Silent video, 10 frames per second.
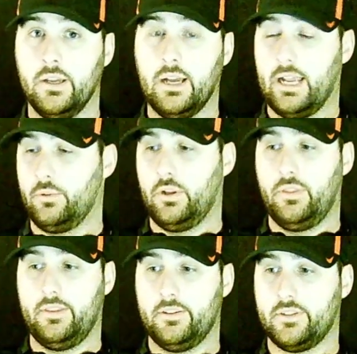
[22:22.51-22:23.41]
I don't know that
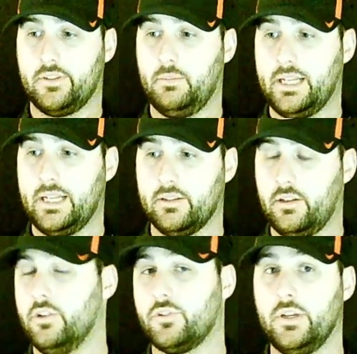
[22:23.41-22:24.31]
there's anybody in the
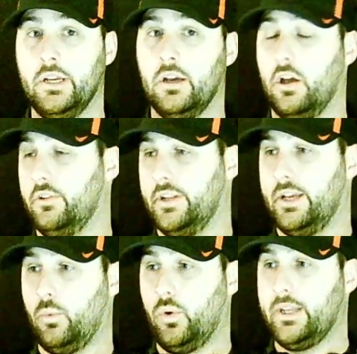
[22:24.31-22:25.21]
country other than that
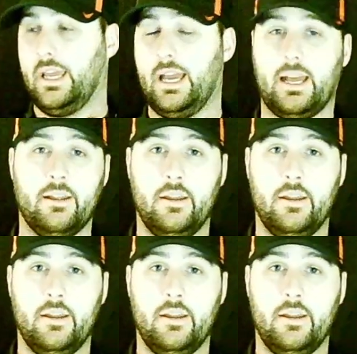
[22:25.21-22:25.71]
one guy